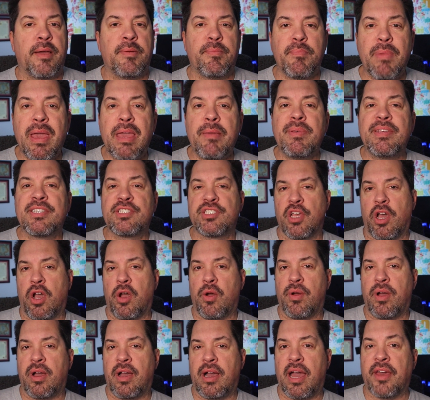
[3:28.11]
Maybe
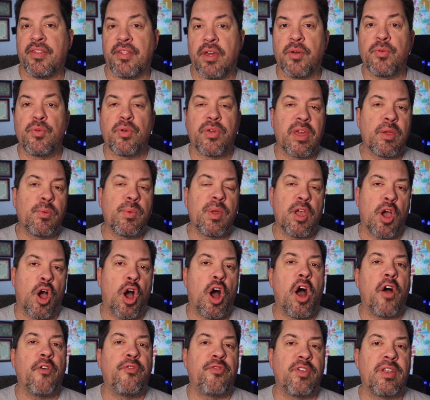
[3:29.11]
so. I think we
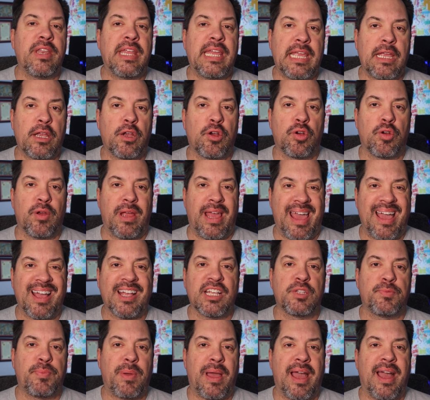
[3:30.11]
often hear
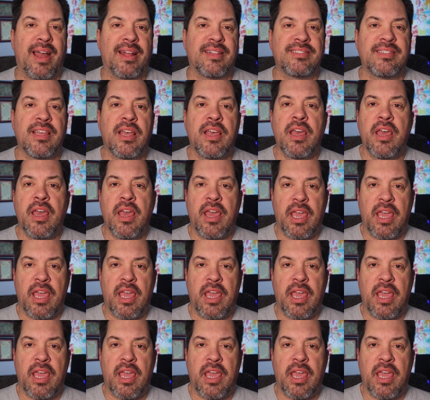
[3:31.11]
expats